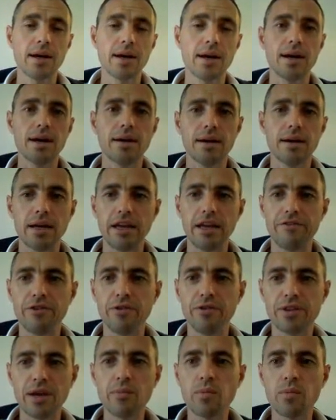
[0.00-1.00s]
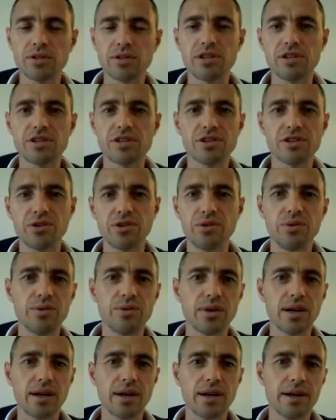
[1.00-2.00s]
Uh, if you then wanted
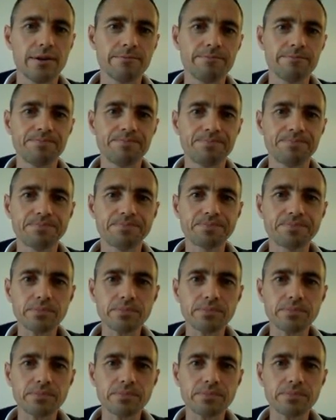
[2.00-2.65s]
to um,